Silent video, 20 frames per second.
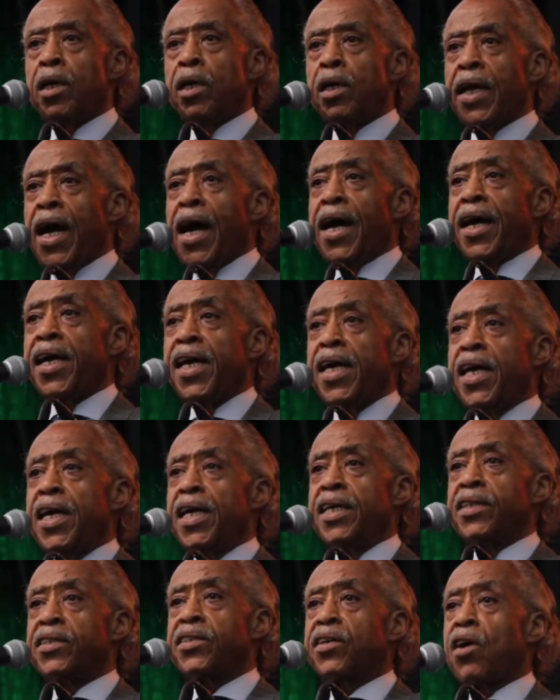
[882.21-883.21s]
Now
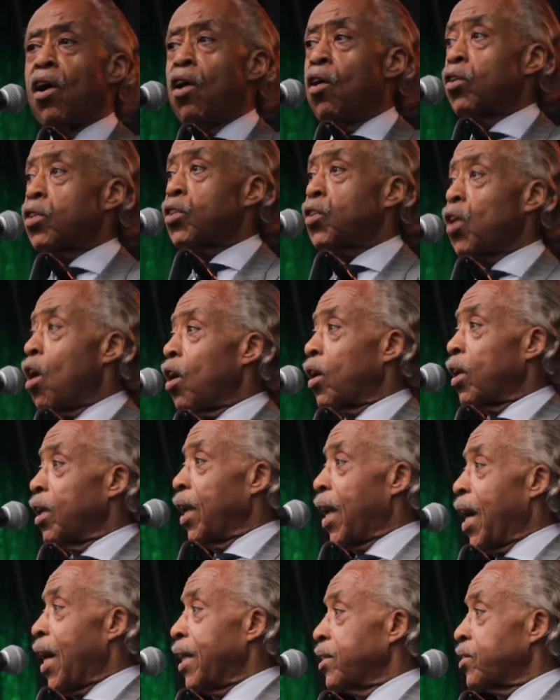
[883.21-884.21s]
he's going to talk a
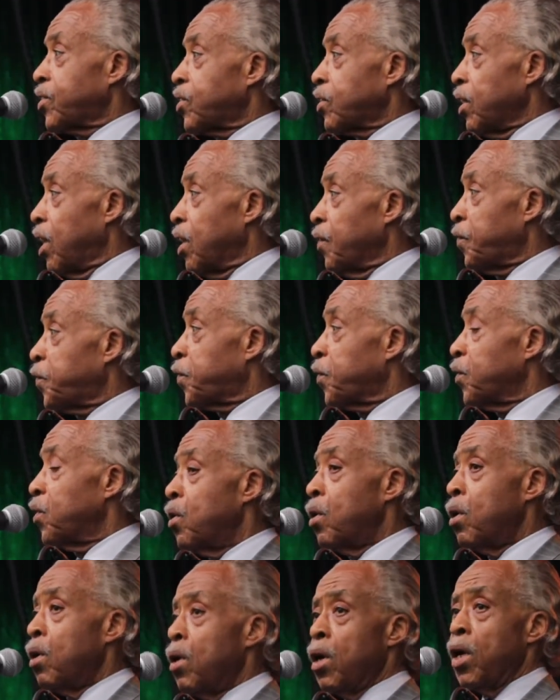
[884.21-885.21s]
lot of stuff.
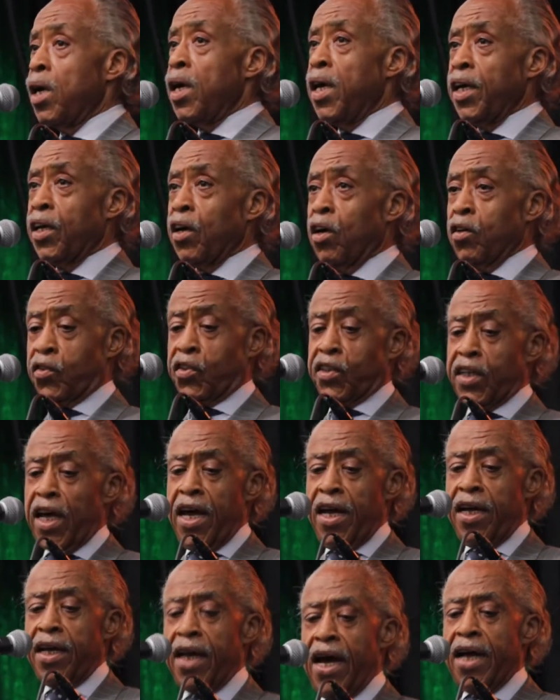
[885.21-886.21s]
He's going to
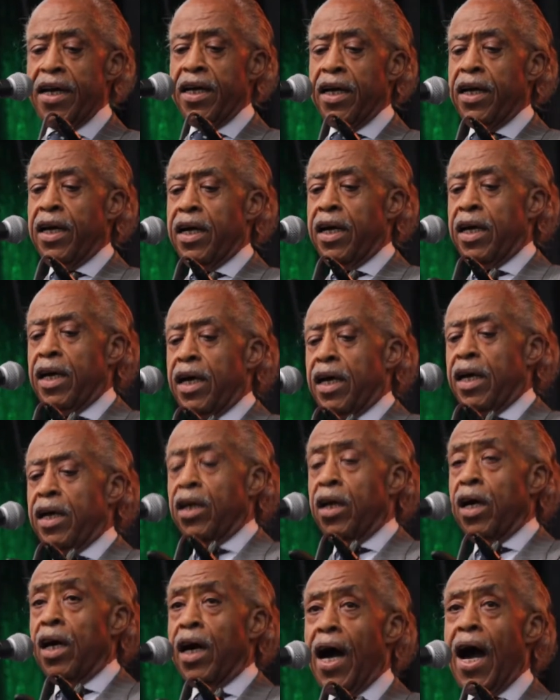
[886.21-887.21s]
say that
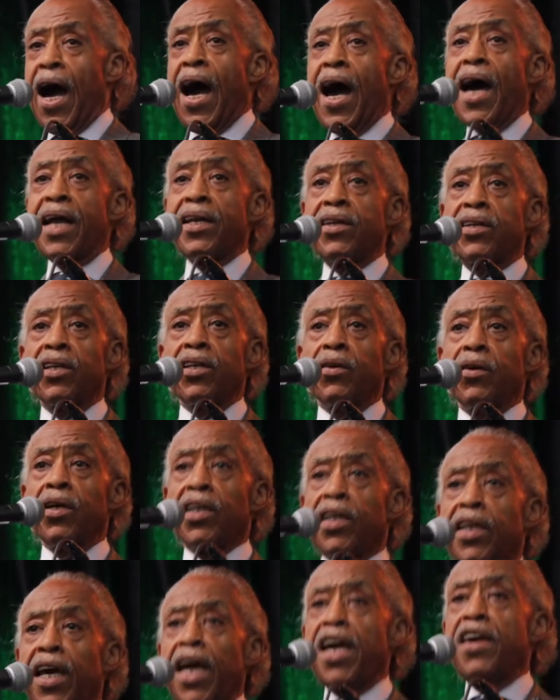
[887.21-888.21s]
I
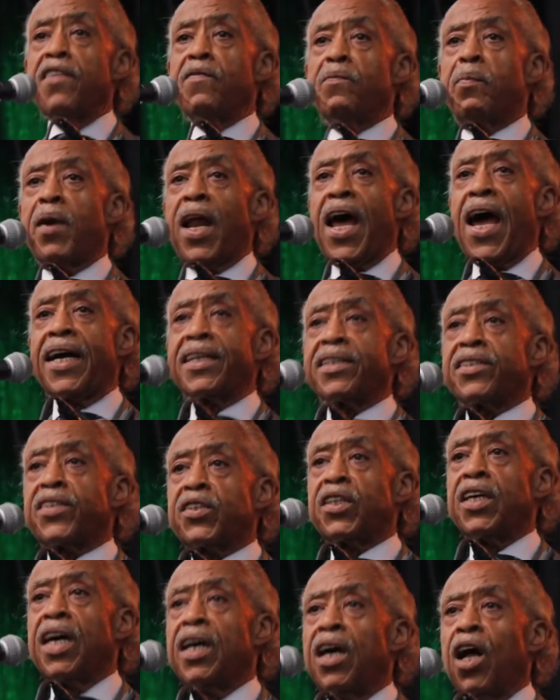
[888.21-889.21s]
gave
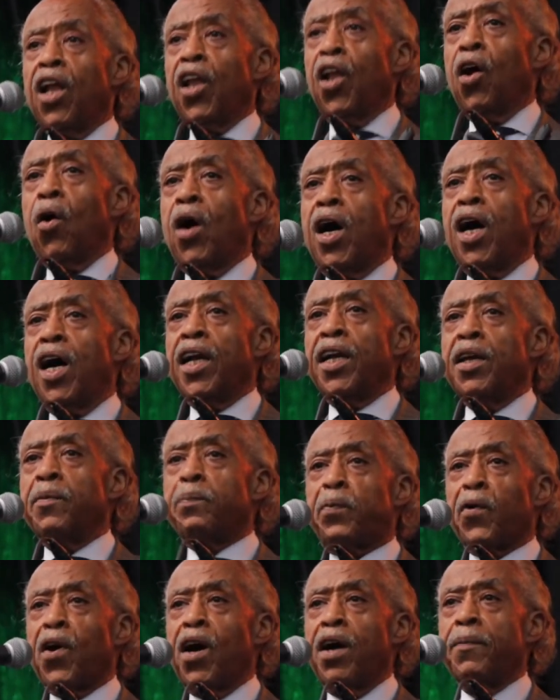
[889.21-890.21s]
blacks a lower
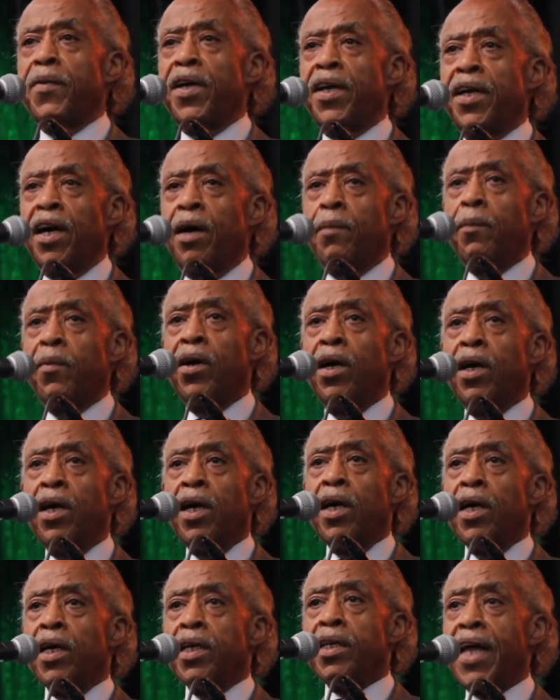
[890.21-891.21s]
unemployment number.
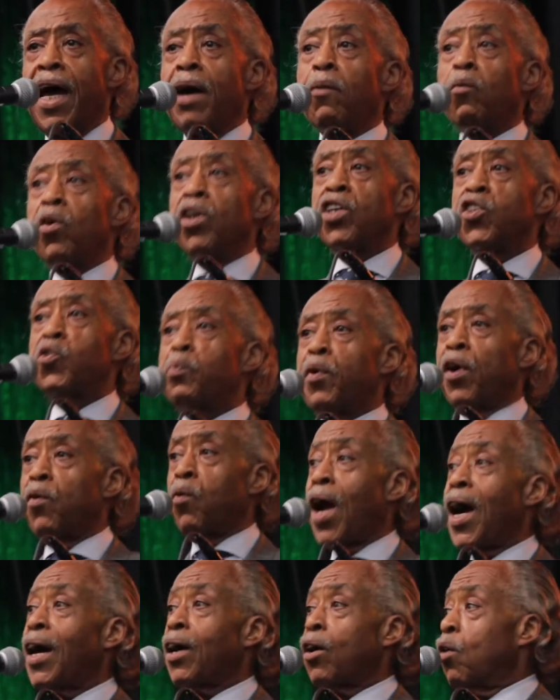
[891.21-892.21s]
That was
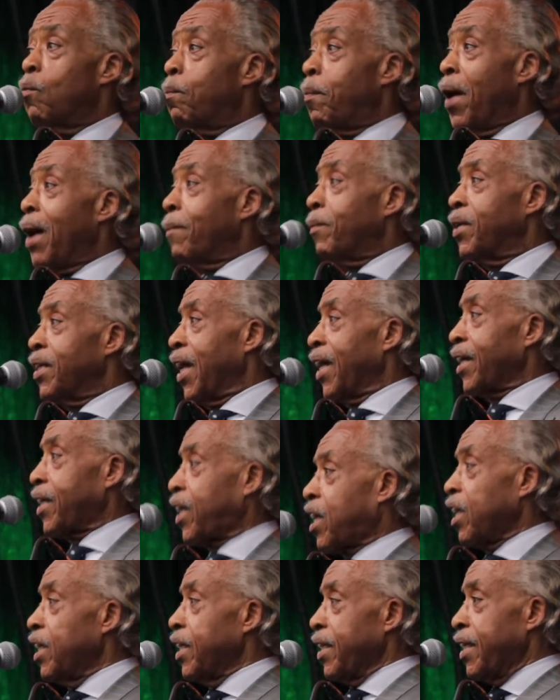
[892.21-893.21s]
Barack Obama that
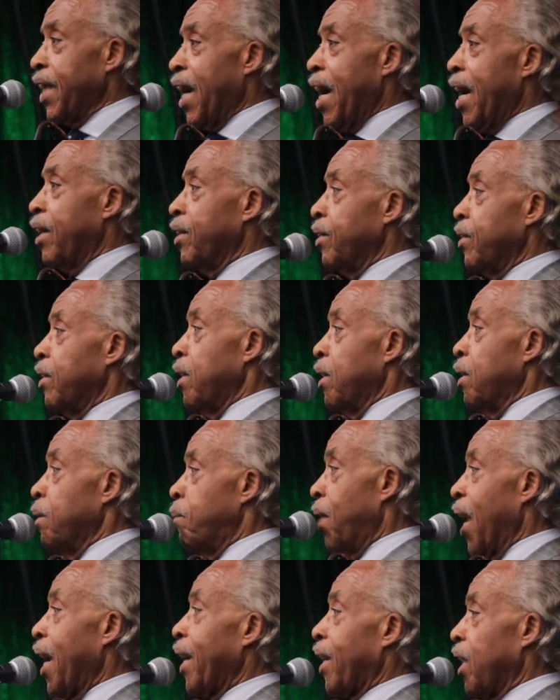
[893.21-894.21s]
cut down
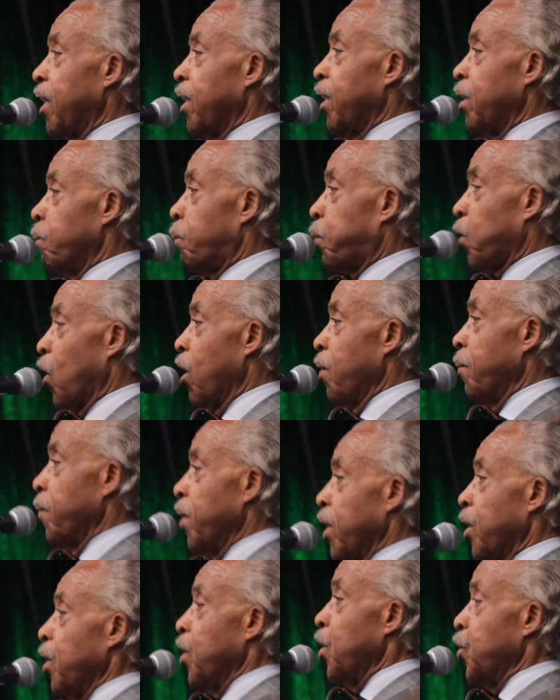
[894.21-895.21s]
black
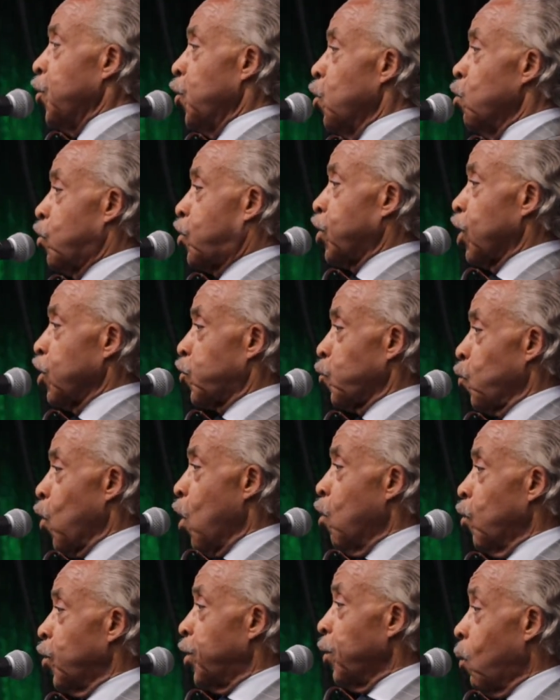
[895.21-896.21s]
unemployment. You just
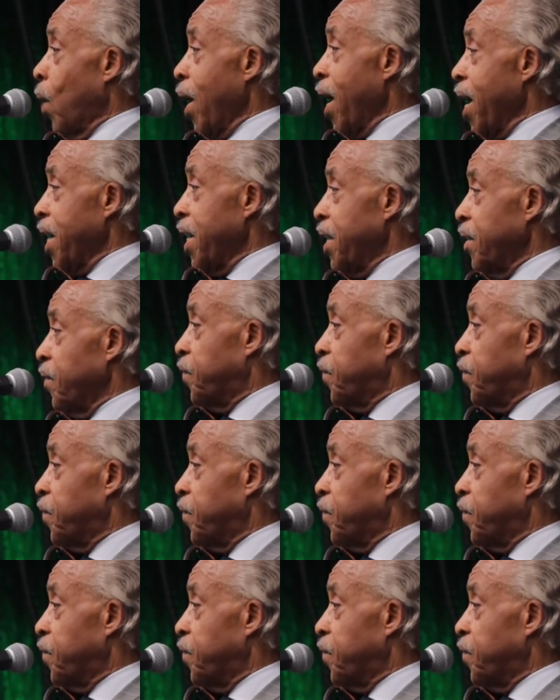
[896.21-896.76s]
rode the wave.